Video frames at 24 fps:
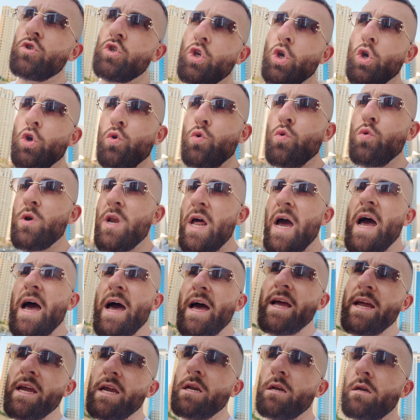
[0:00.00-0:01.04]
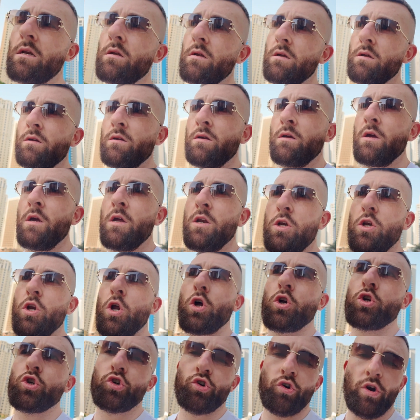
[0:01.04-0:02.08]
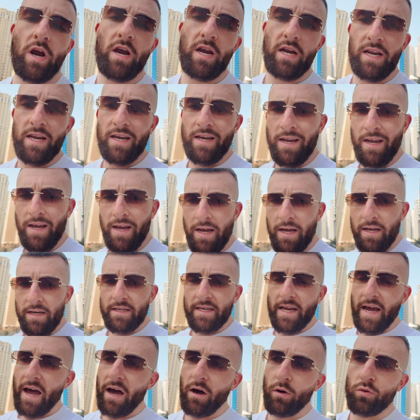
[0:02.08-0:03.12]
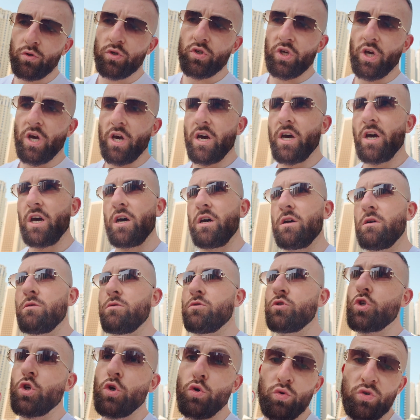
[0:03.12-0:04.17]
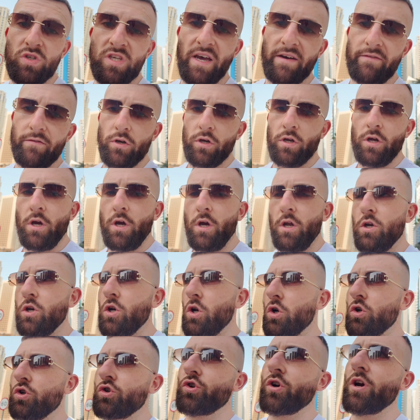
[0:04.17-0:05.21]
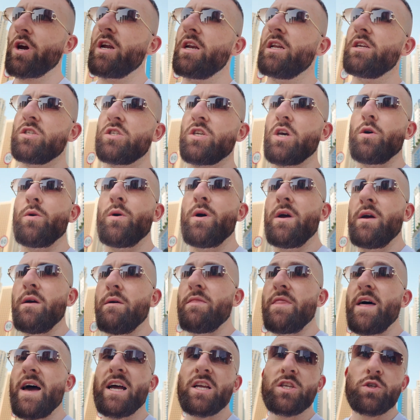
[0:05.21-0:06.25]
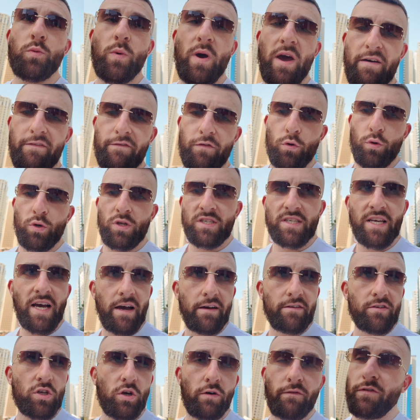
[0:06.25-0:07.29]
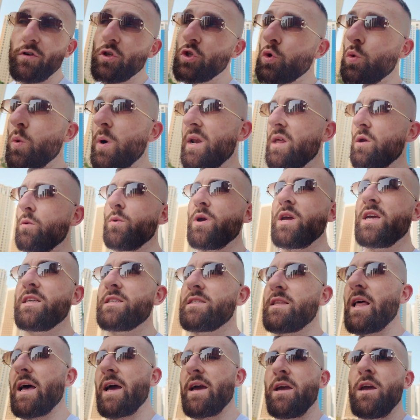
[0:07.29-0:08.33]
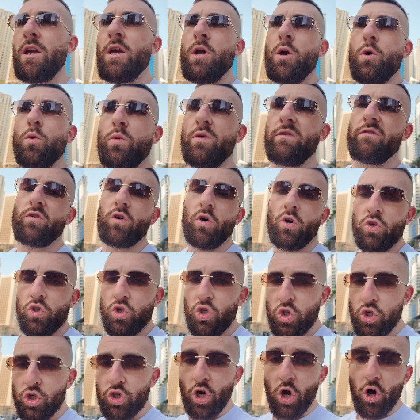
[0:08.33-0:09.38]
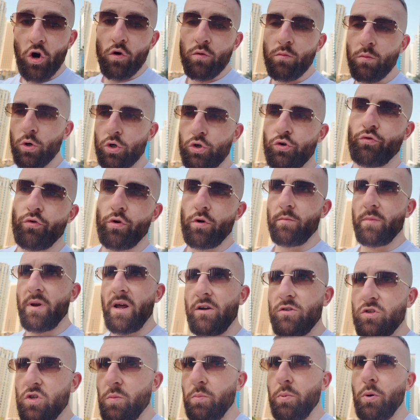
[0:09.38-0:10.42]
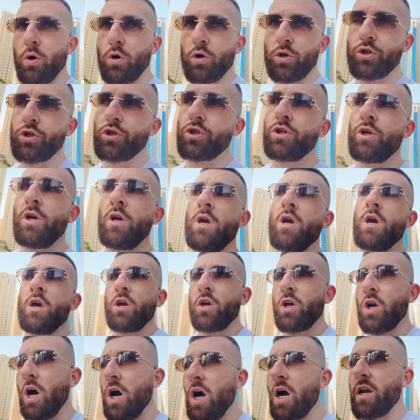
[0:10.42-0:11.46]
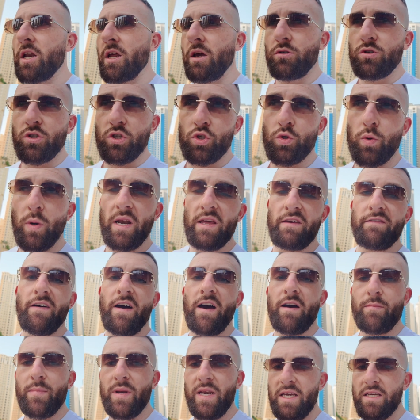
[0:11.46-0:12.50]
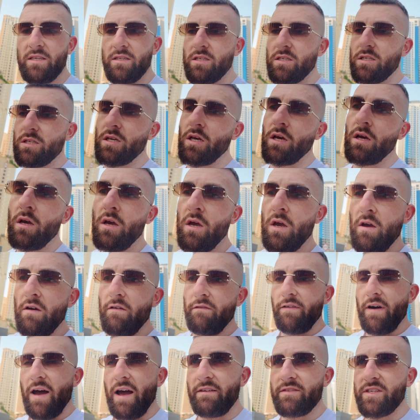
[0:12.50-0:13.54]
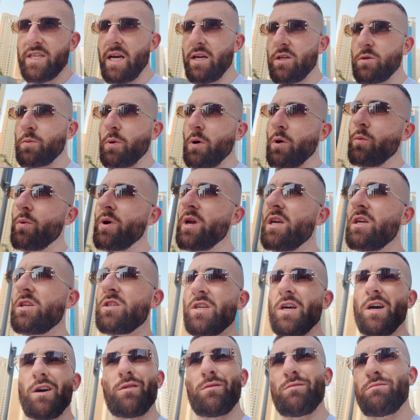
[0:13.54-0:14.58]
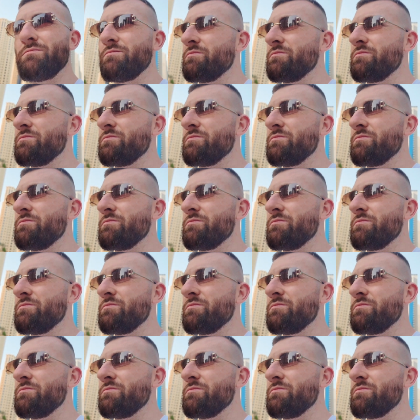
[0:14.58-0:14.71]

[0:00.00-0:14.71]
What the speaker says: 2.9 non-training down to 2.7 non-training. So that's where food is at. So for 20 weeks, like, we've got so much room now to push. Cardio's at 25 minutes 5 times per week, so